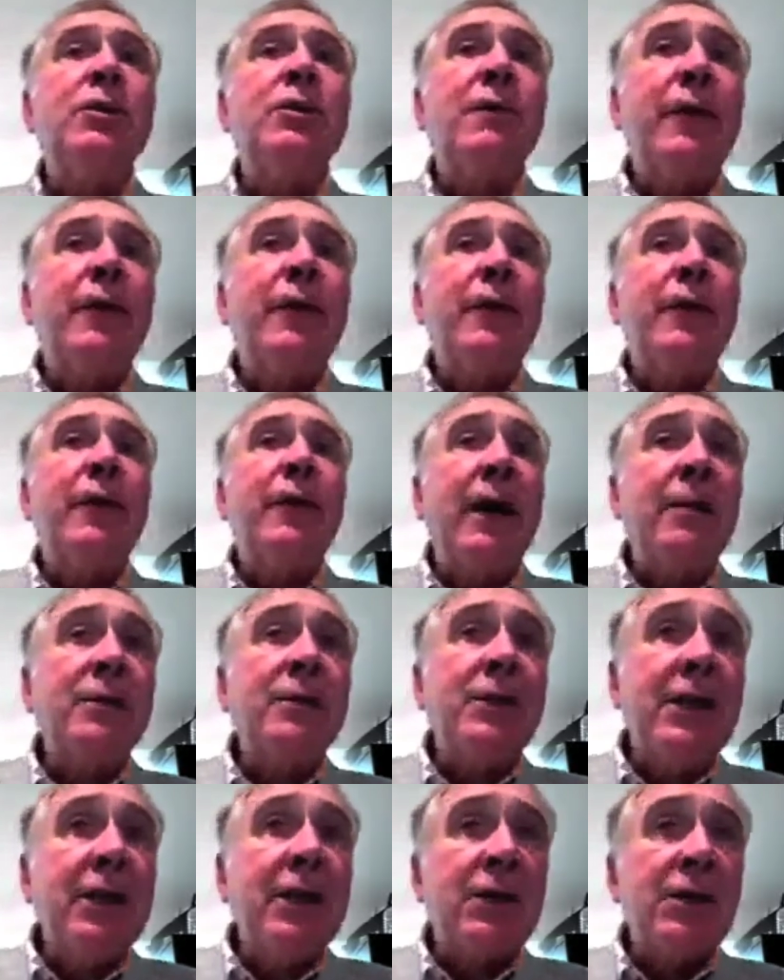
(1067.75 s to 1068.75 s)
In terms of
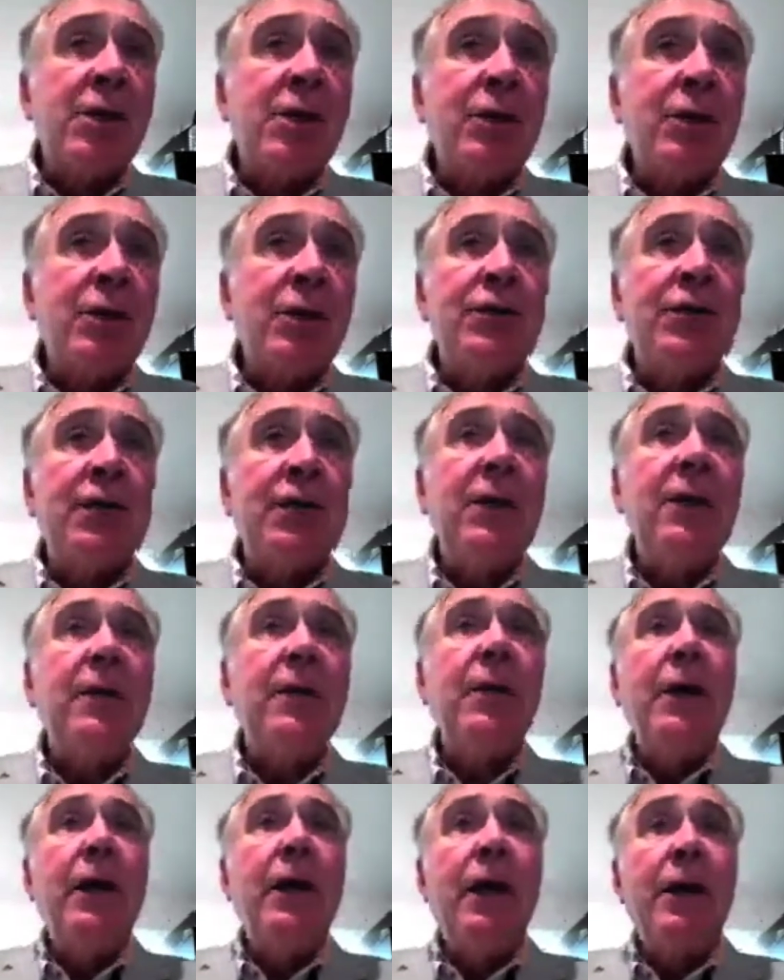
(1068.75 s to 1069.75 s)
Adams
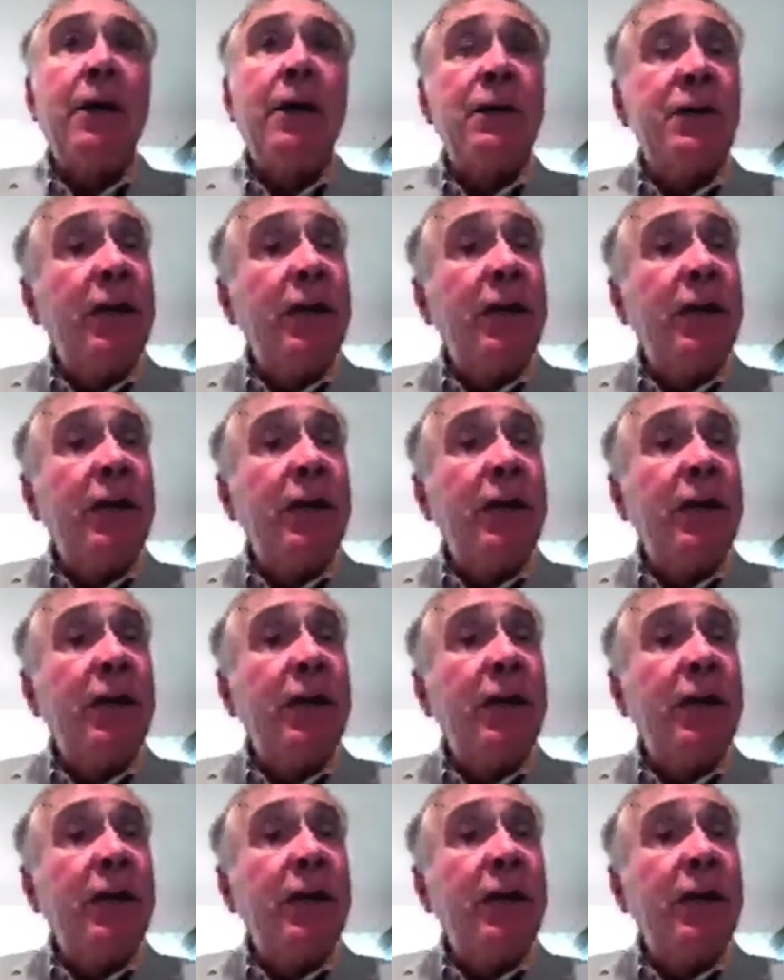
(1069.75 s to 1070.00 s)
TS13,